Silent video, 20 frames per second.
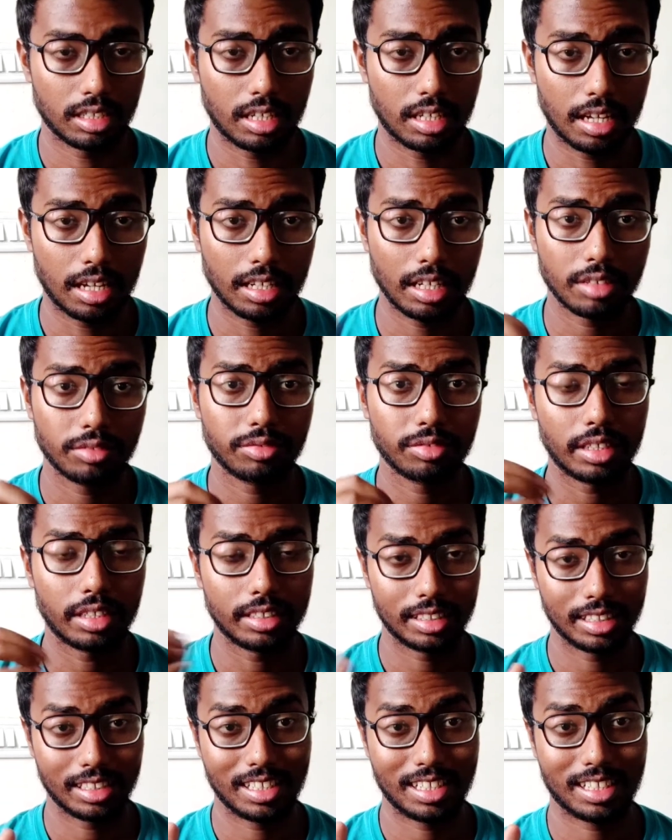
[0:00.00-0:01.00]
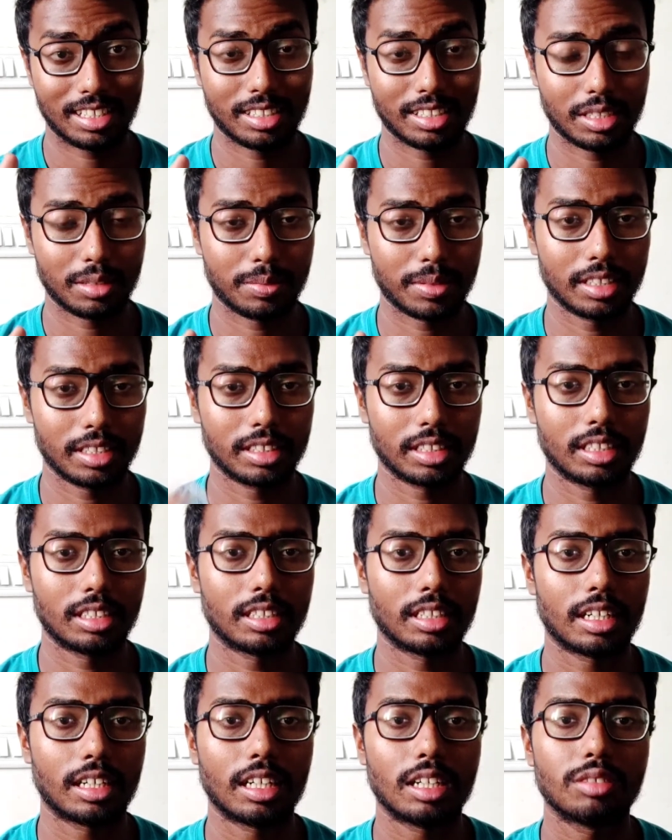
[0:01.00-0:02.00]
enough engineers are present,
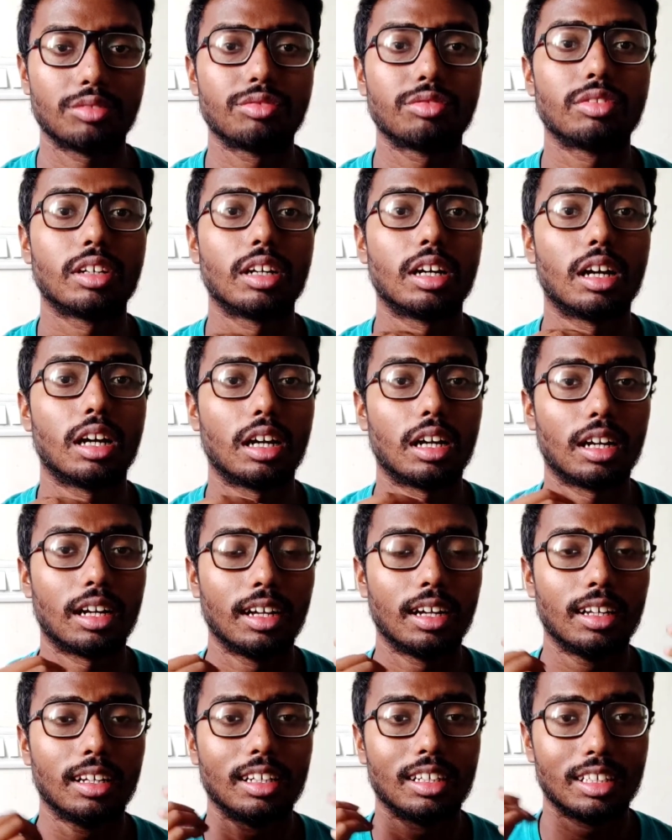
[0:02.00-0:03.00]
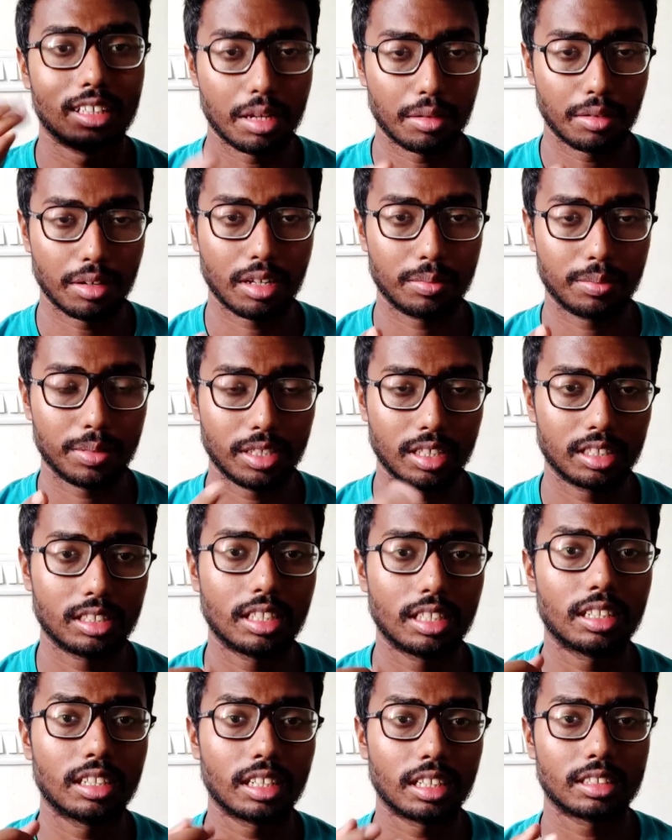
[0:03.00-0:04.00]
enough developers
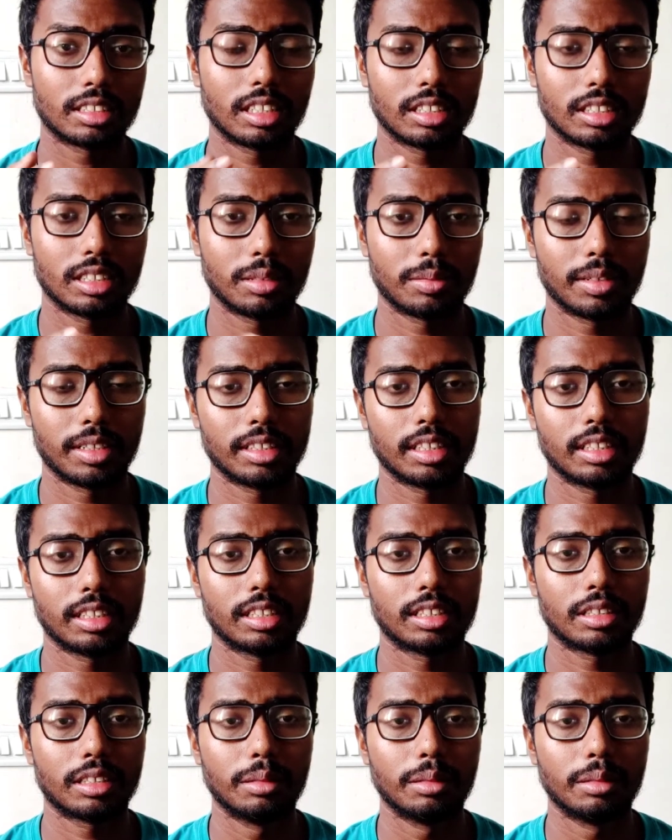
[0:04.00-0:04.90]
and testers are present,